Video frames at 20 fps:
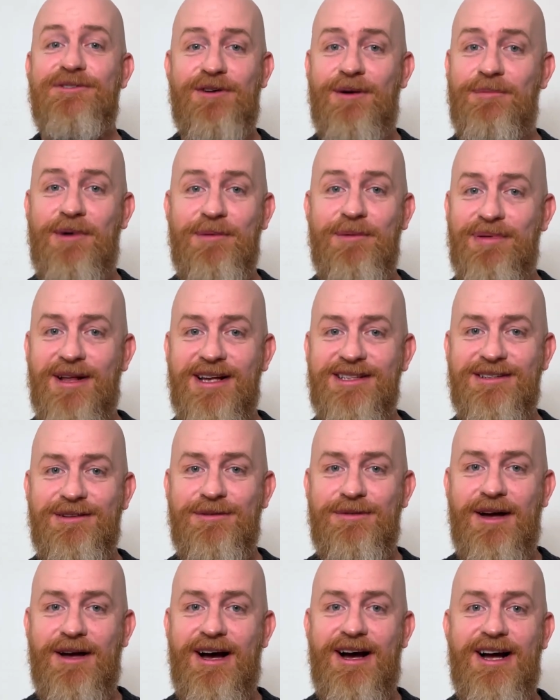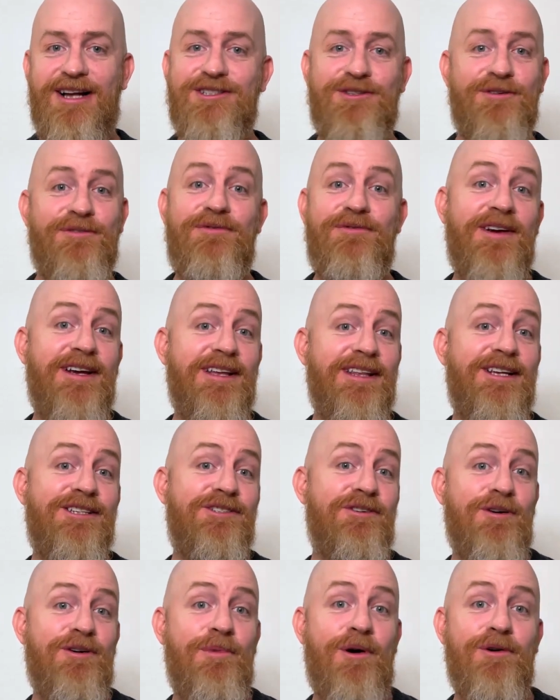from unpleasant thoughts or
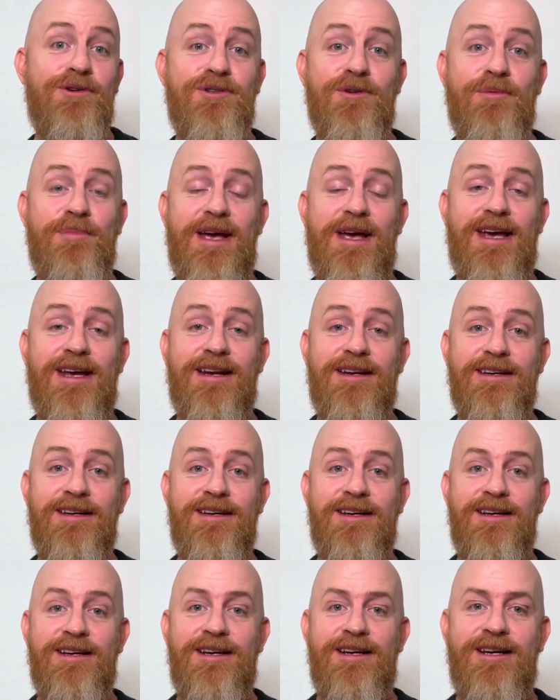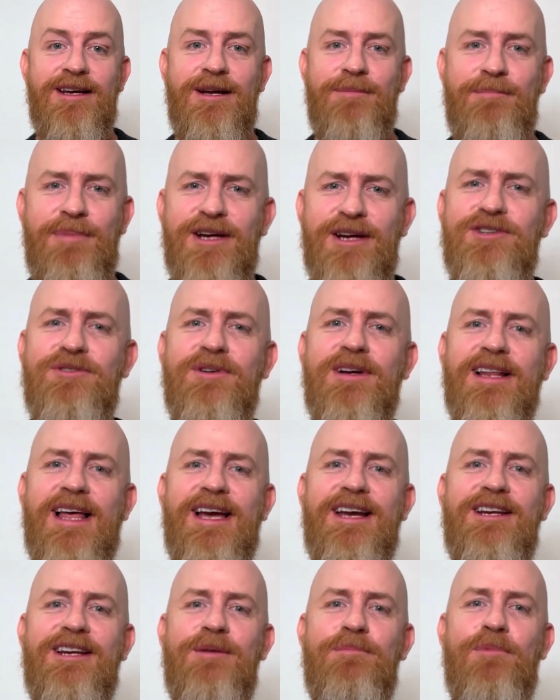feelings or emotional pain. Picture it
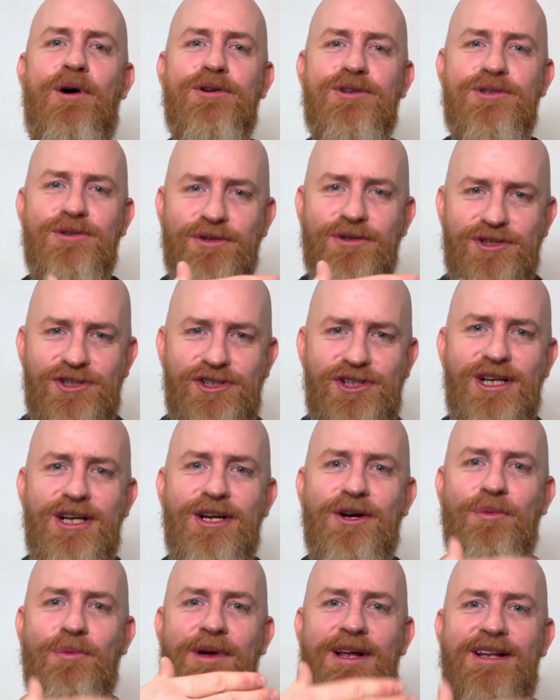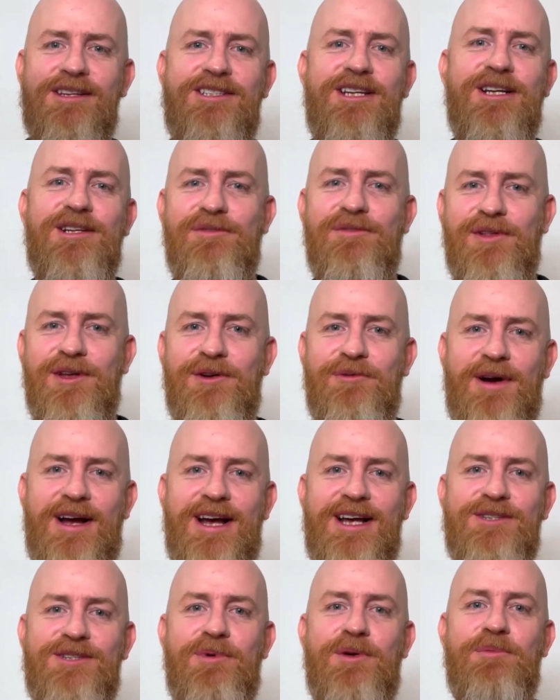like an emotional shield we instinctively
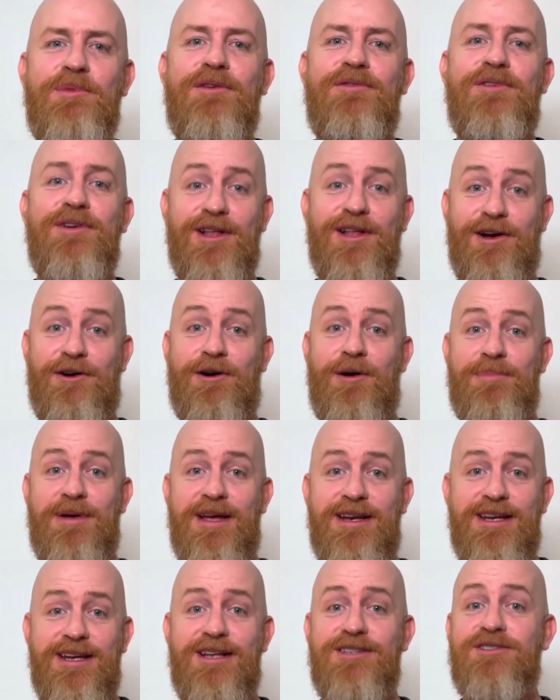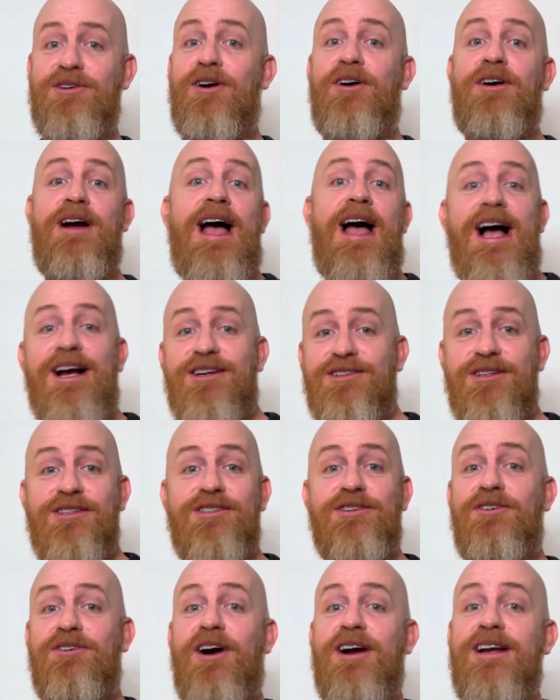raise when we feel our opinions or our
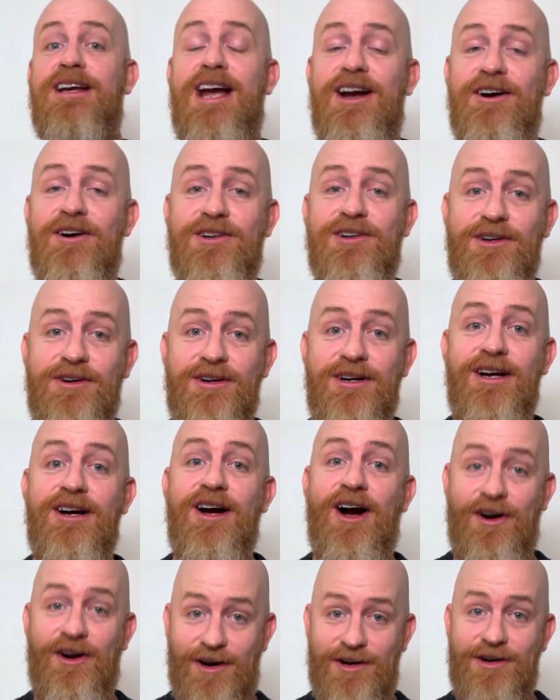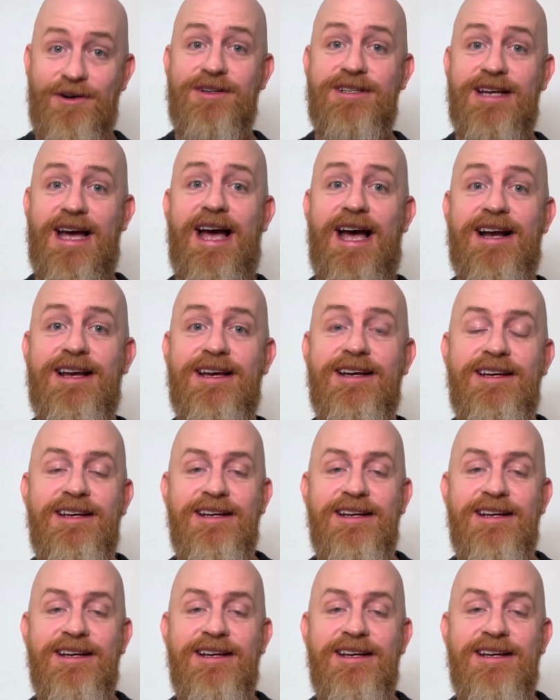actions or our character are under attack.